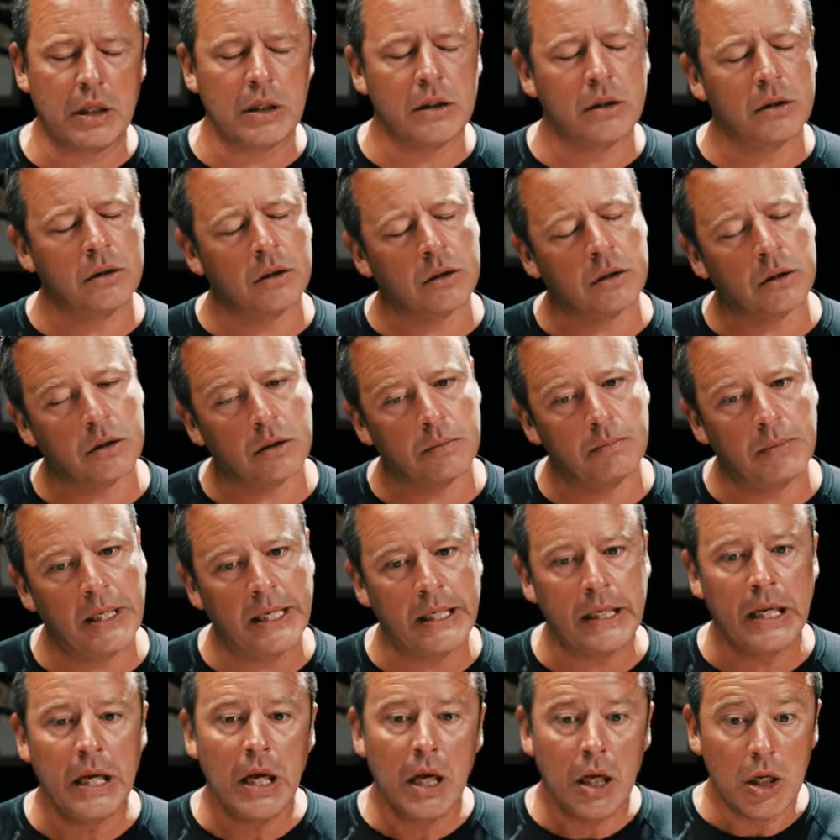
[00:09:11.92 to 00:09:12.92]
think, oh,
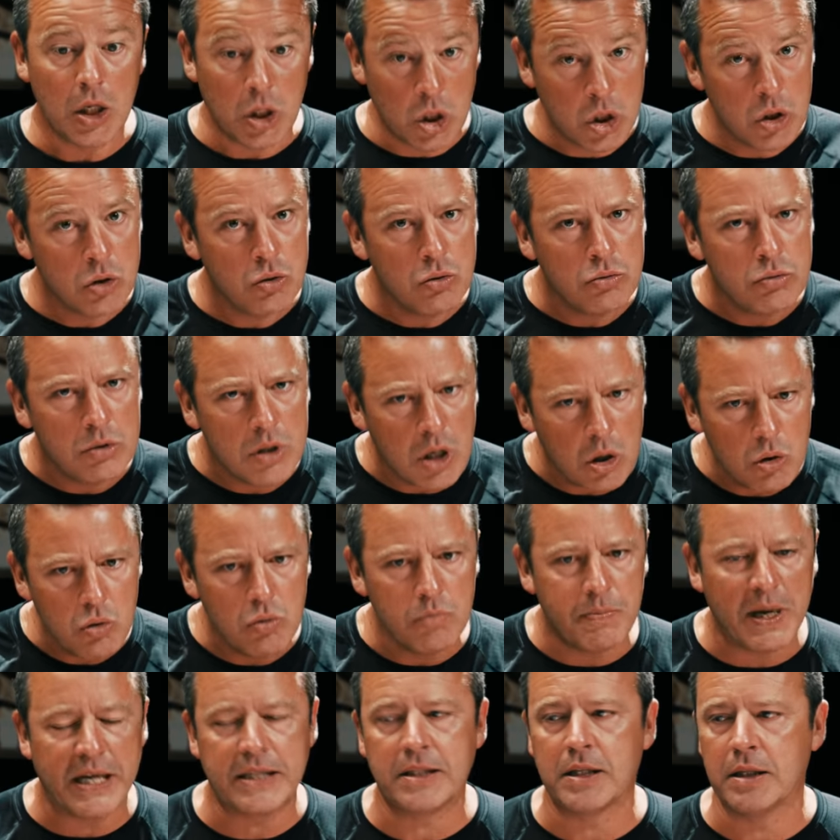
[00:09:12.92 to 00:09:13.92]
man, you
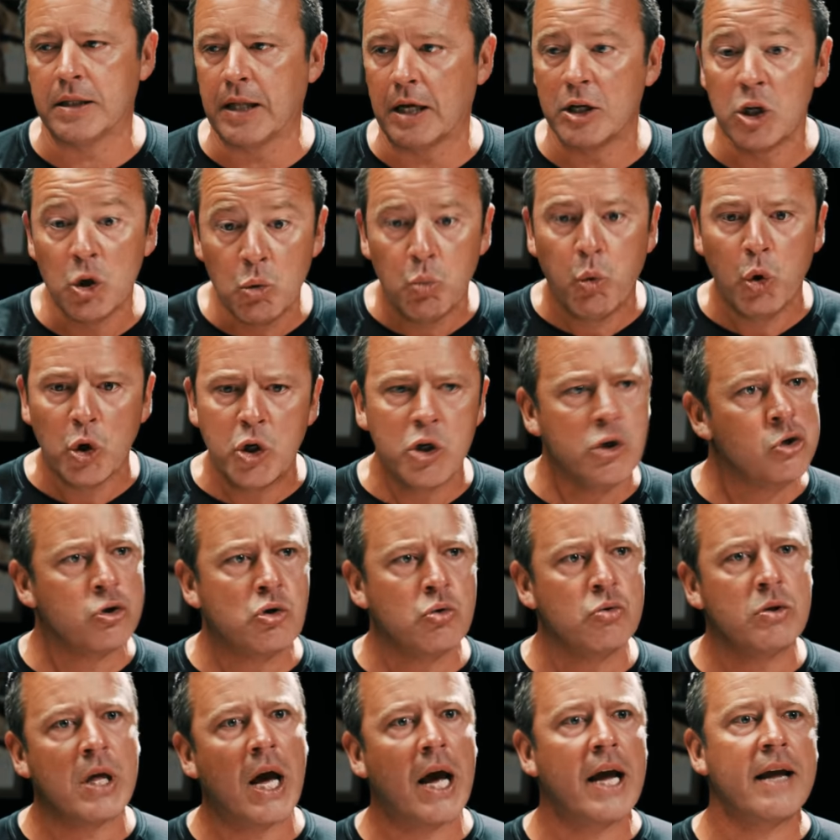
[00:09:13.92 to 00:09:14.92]
know better than that. You wouldn't
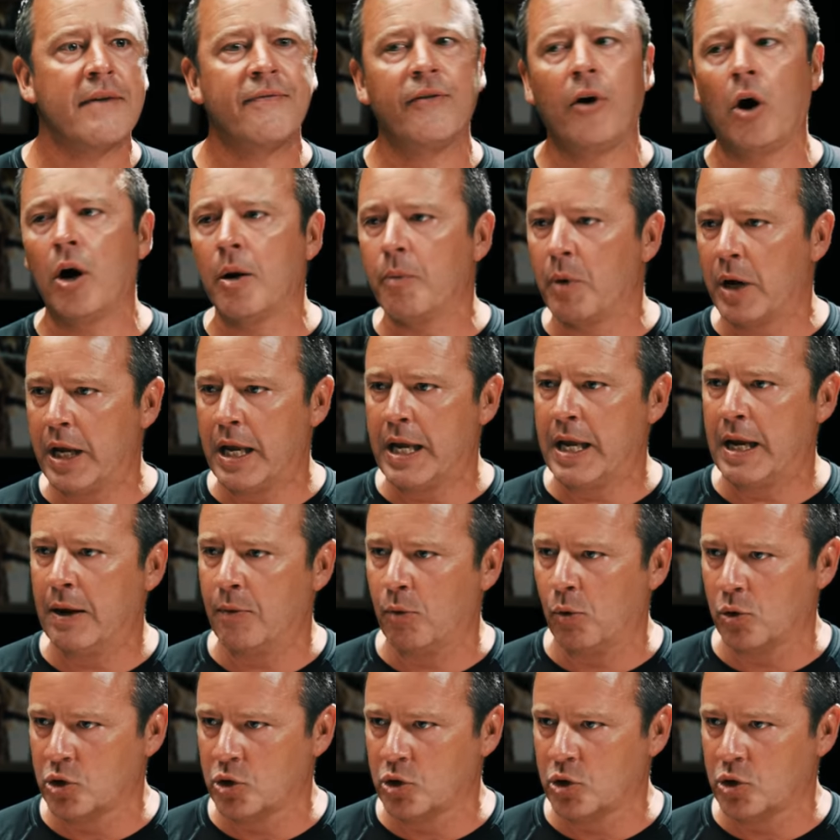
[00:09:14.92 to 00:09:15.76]
do that if I were here